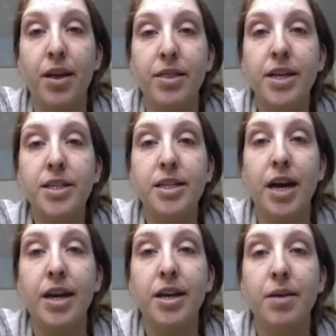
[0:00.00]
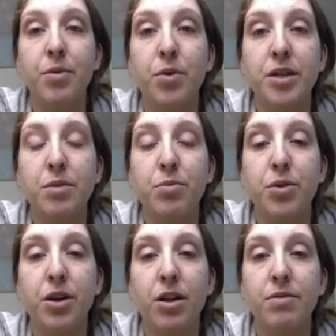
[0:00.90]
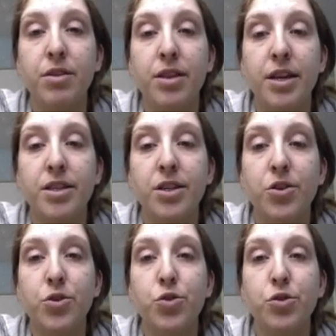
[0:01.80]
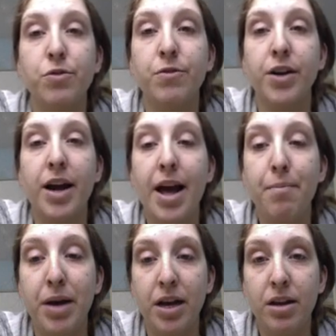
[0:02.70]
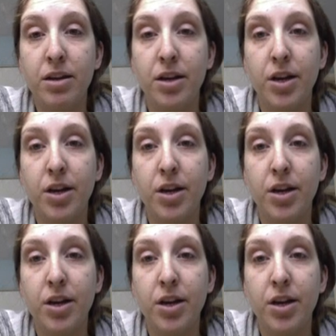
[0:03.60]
On this side, I'm going to put all of the things that are true for Emma.